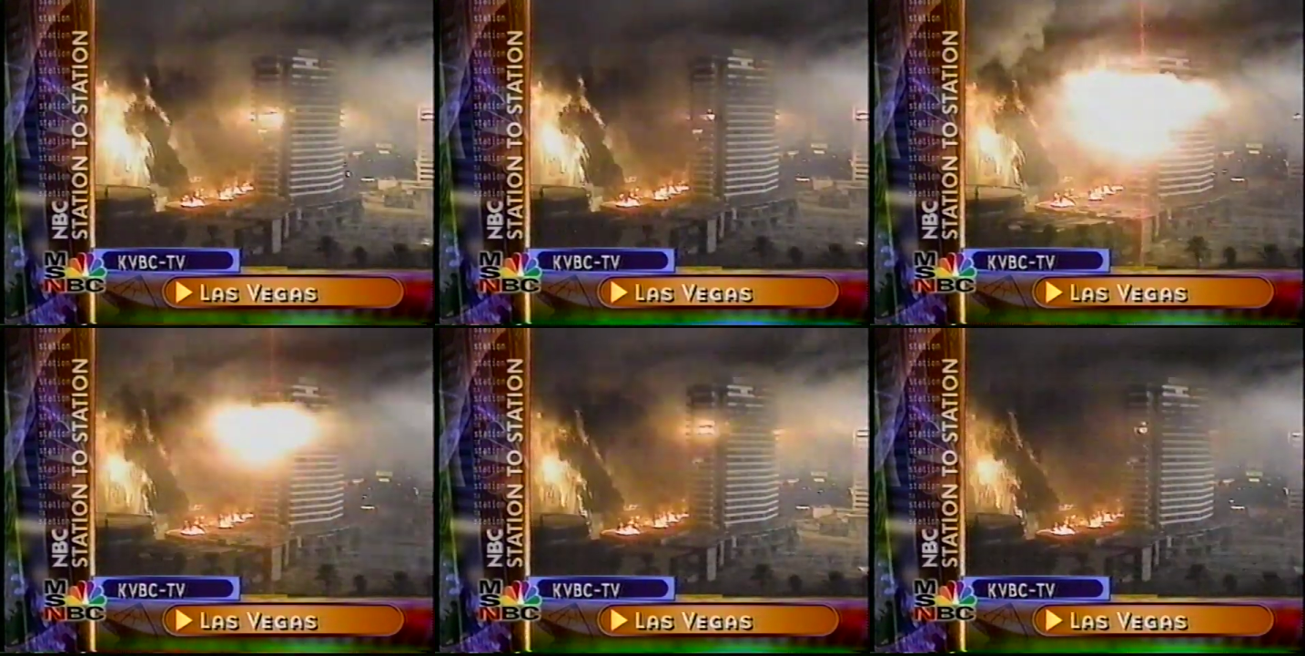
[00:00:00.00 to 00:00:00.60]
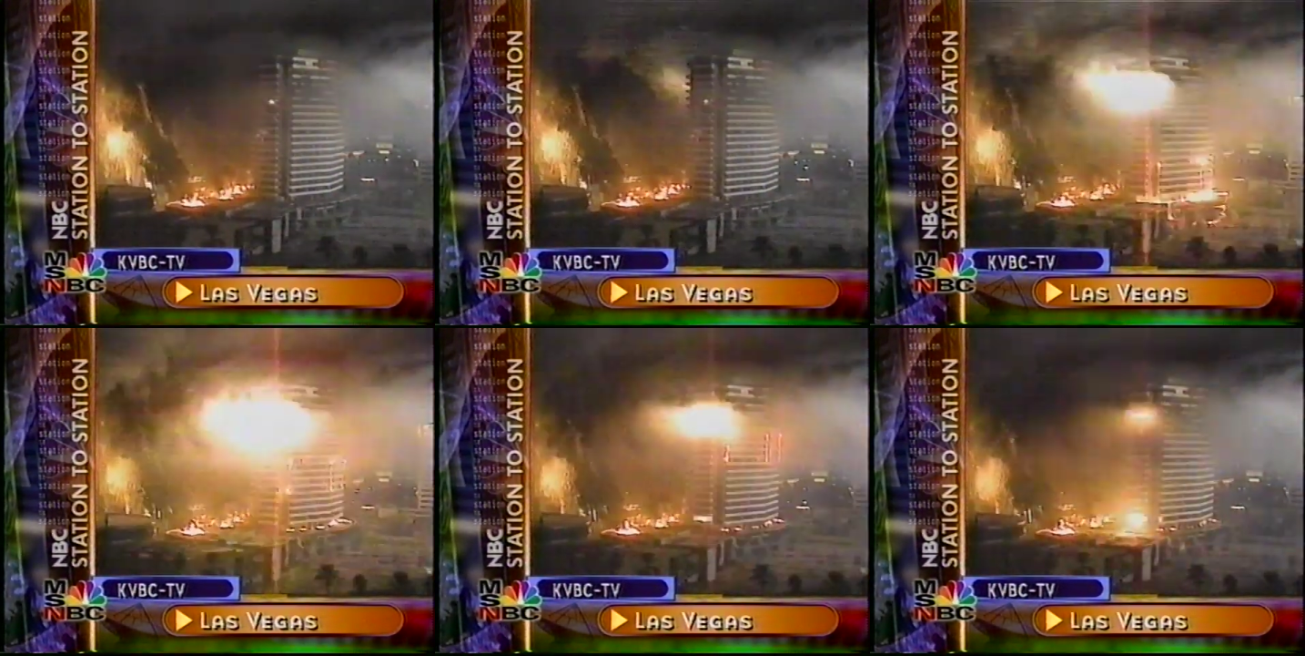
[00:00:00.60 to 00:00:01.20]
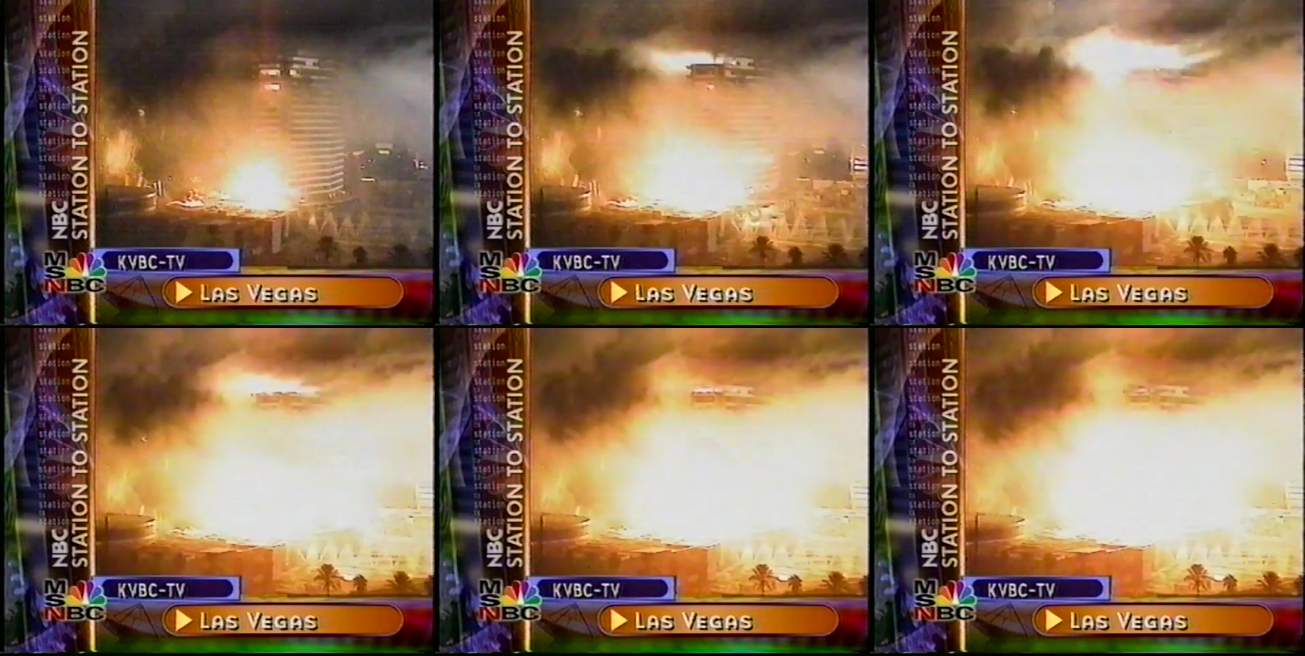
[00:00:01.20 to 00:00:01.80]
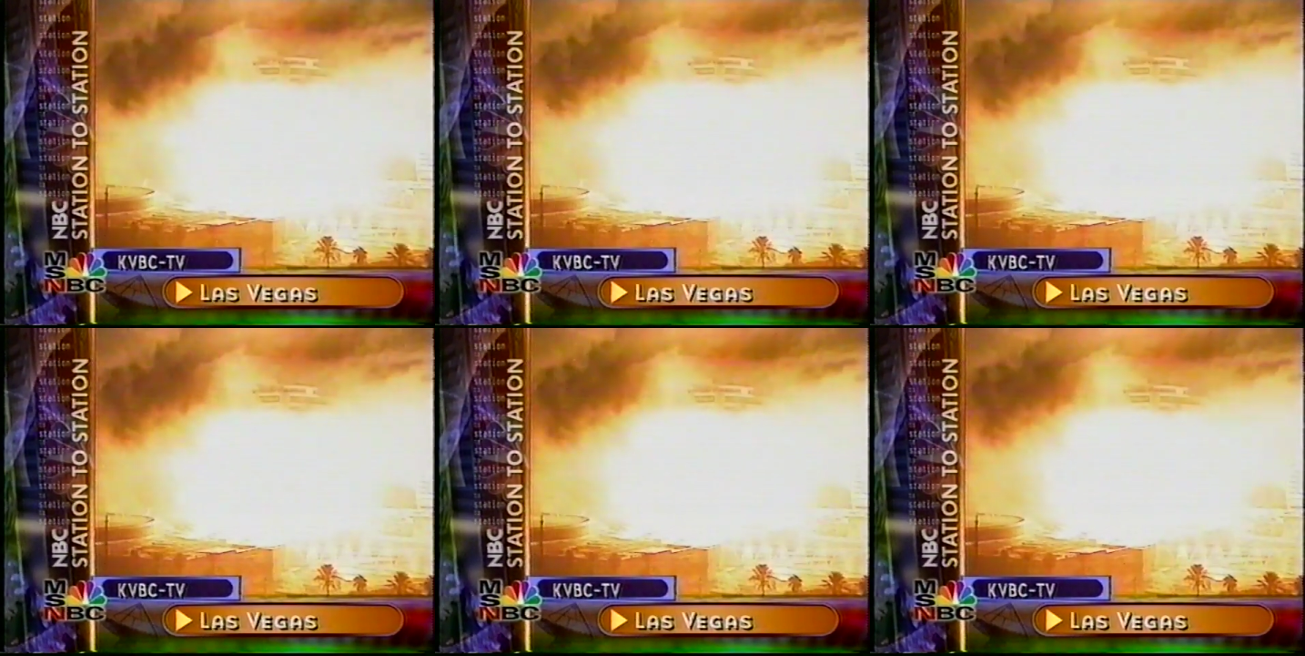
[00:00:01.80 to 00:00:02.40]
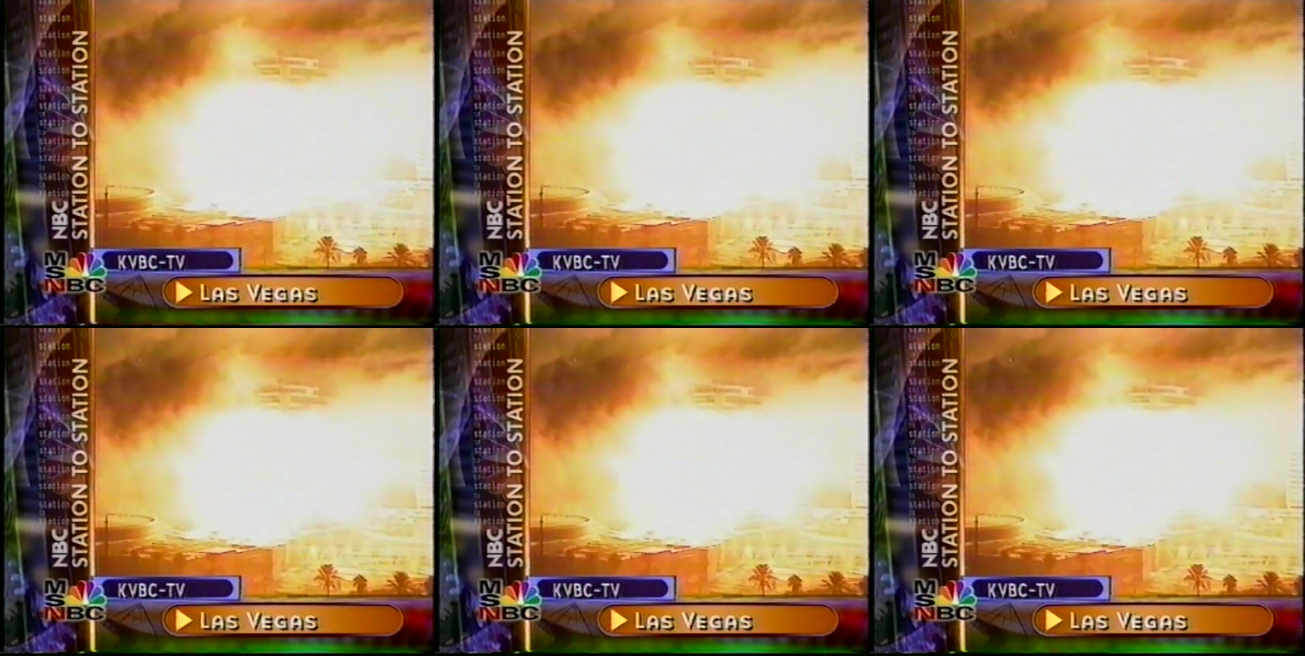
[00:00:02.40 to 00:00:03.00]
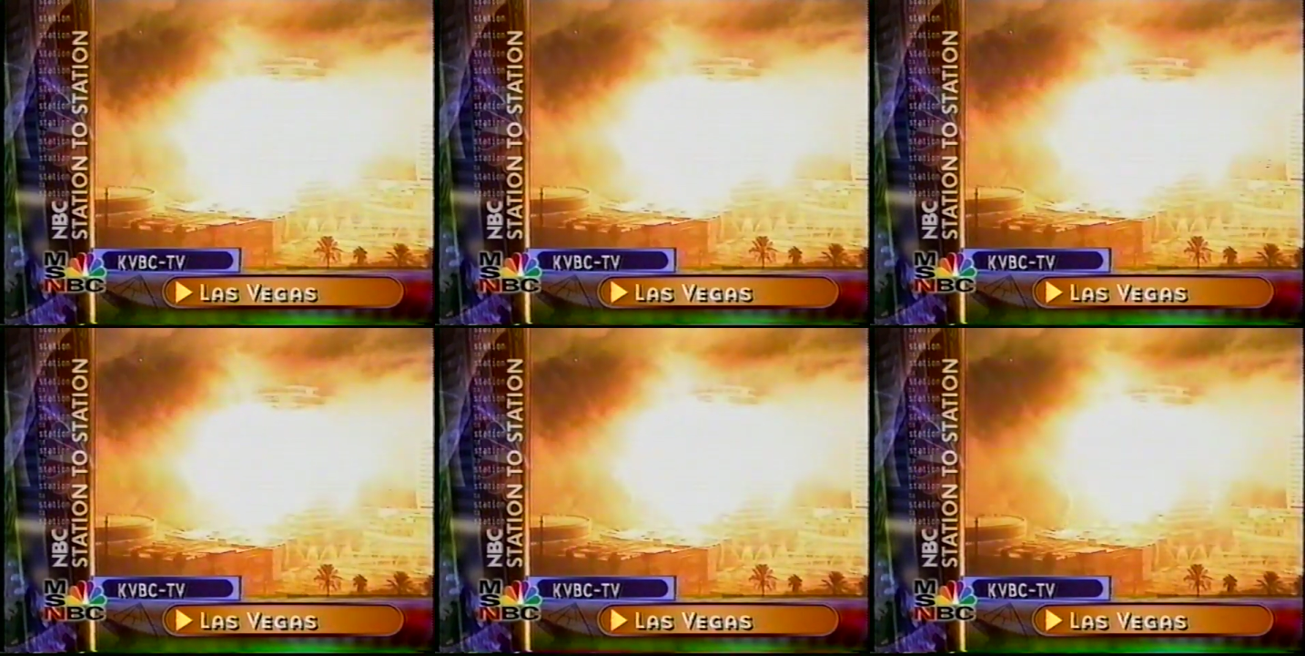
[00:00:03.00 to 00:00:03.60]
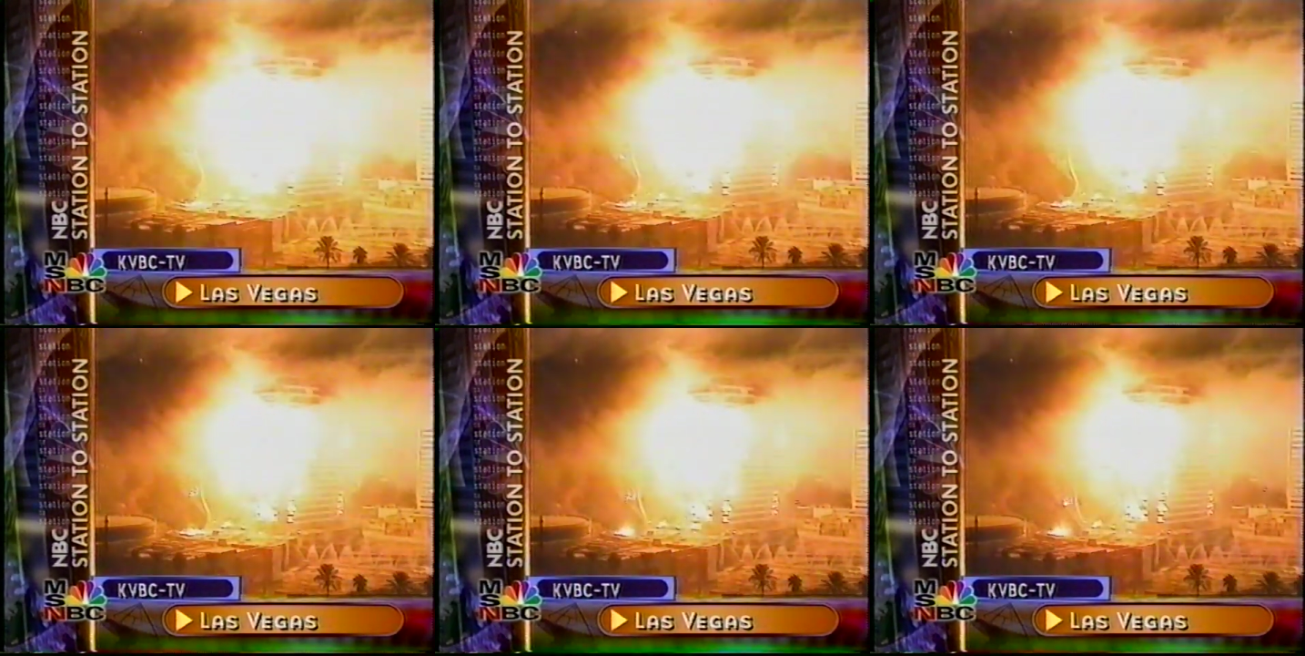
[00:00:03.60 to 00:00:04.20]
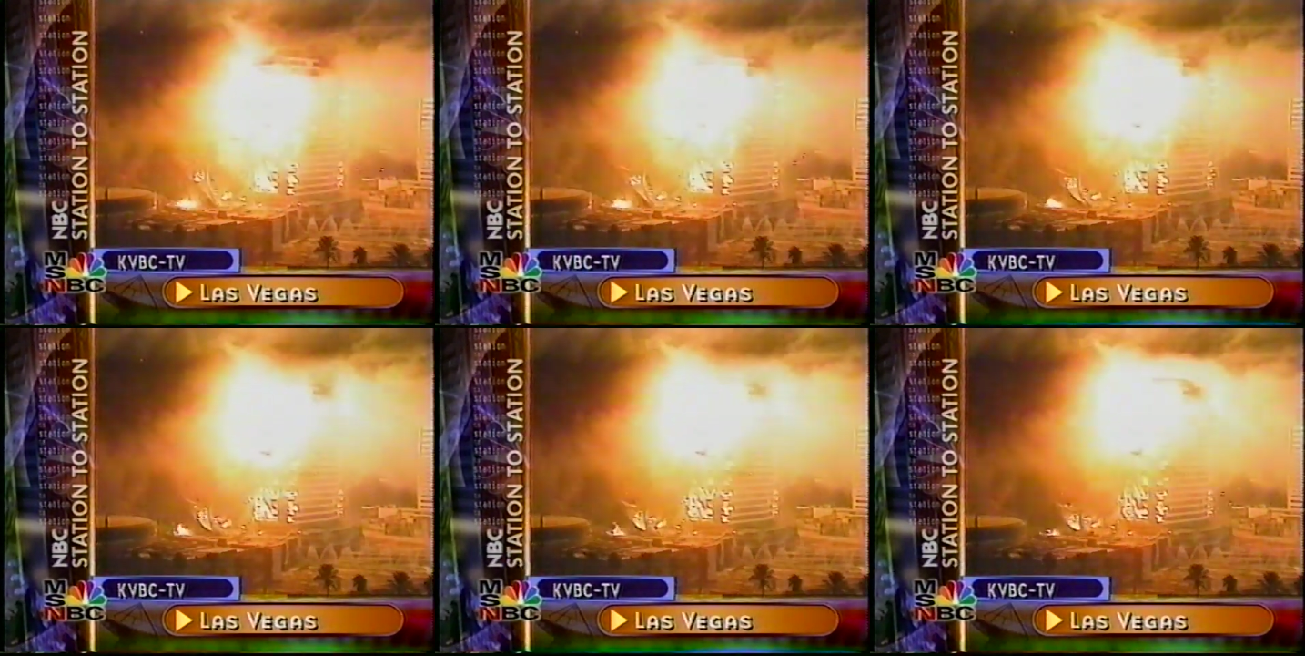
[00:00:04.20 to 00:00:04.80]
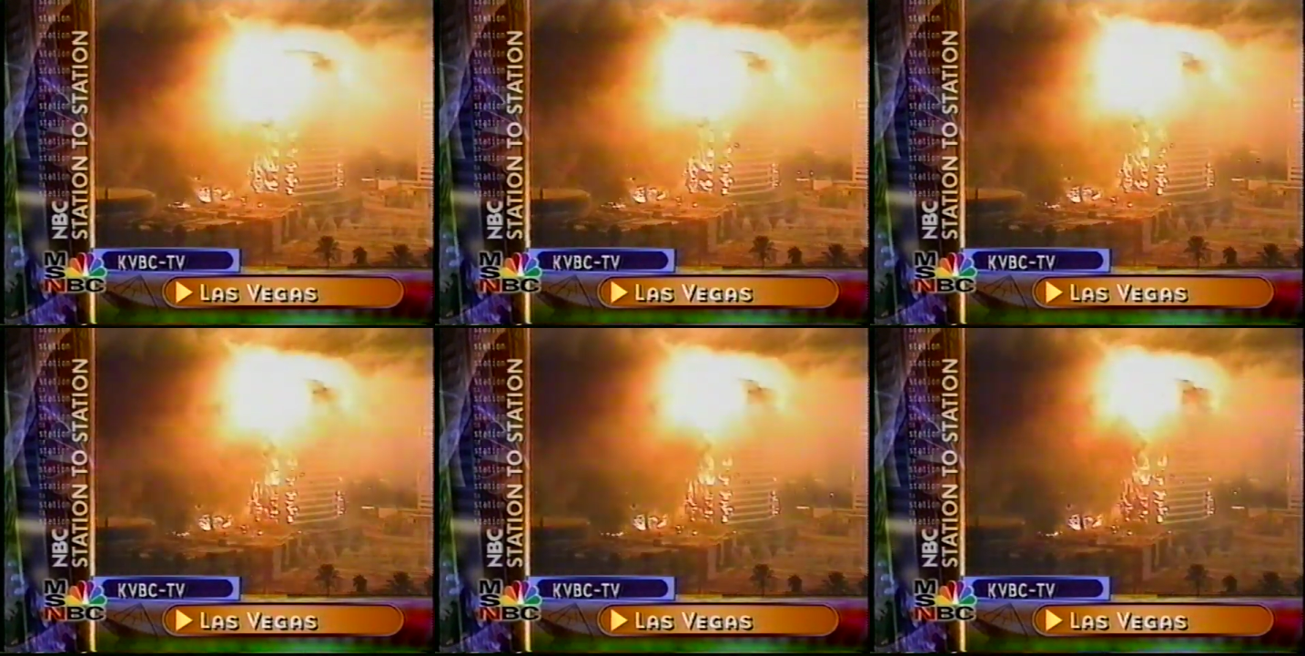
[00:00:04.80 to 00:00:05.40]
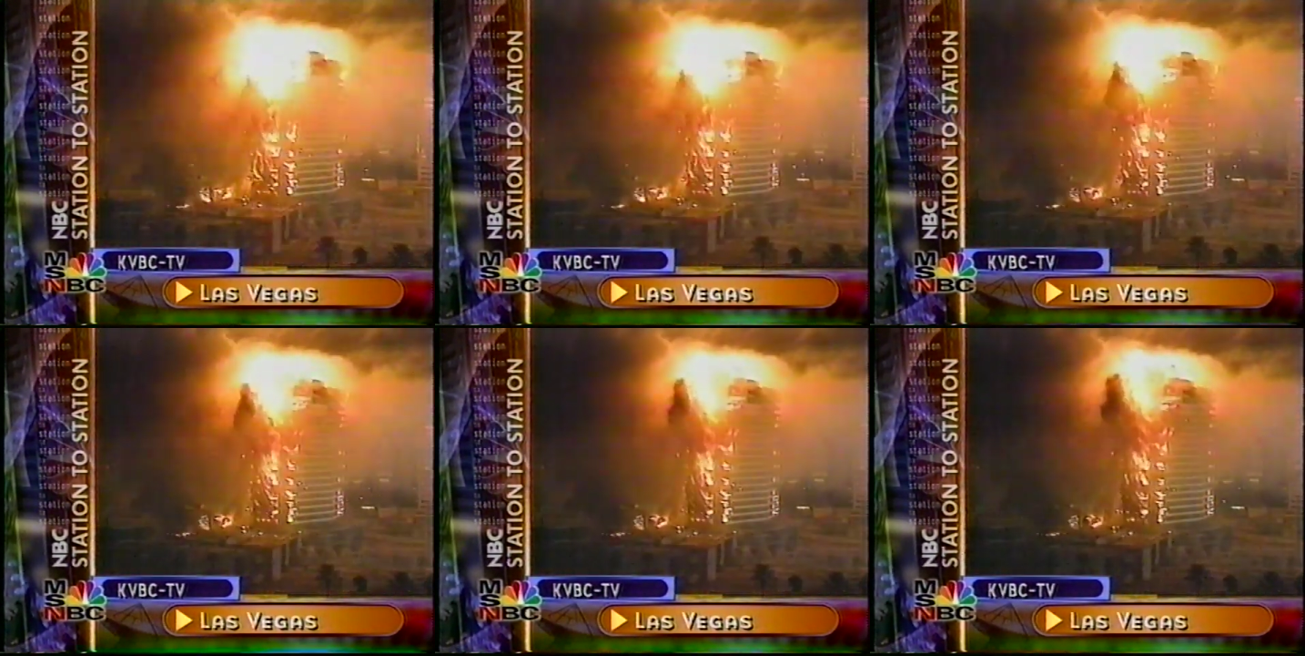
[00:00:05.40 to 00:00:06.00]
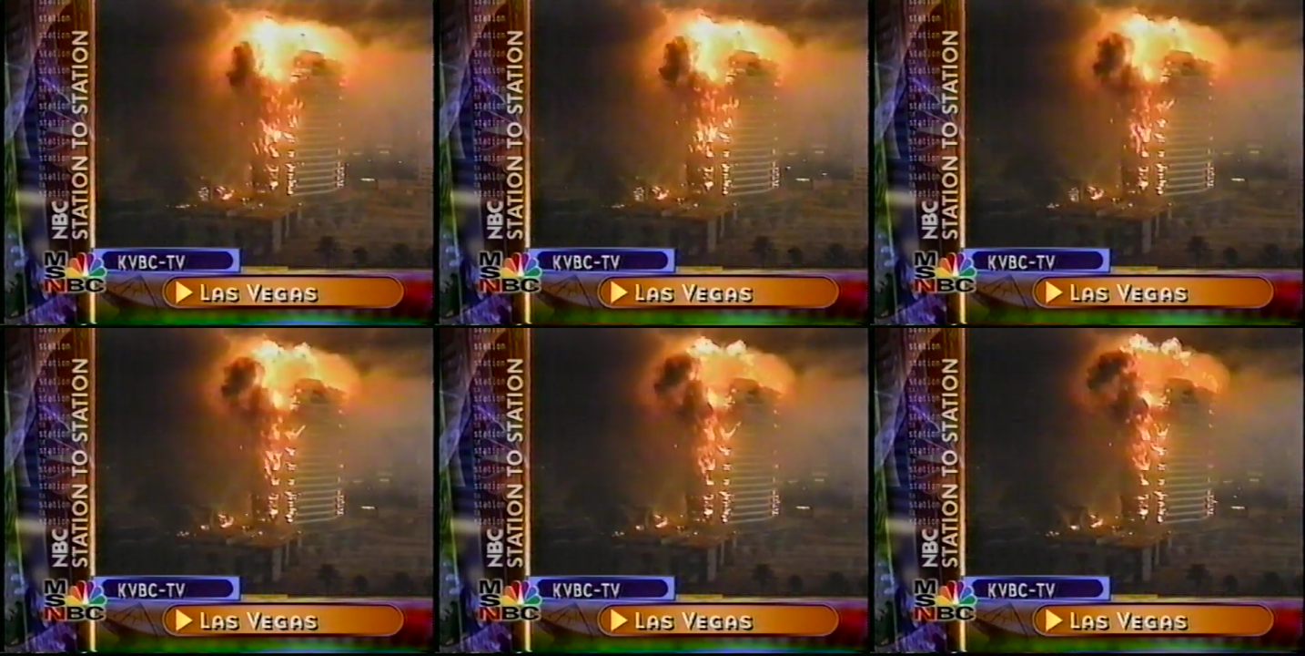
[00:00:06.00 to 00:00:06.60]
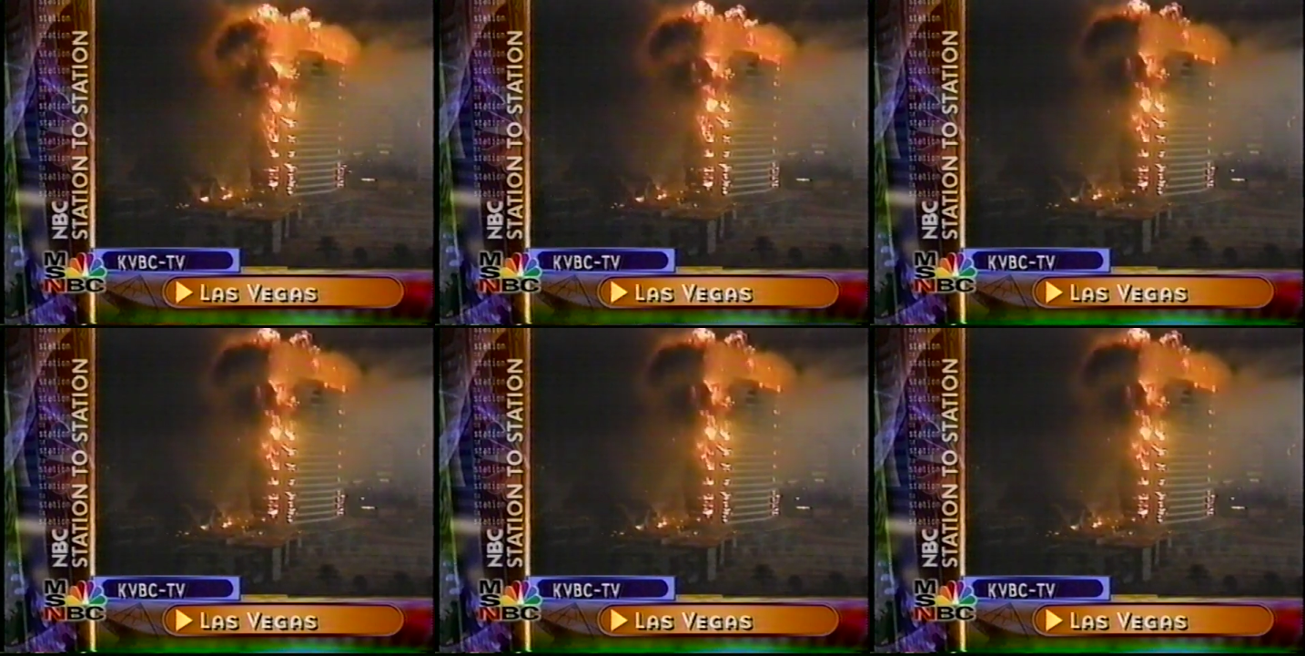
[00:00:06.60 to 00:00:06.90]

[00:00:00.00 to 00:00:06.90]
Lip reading: (no speaker visible)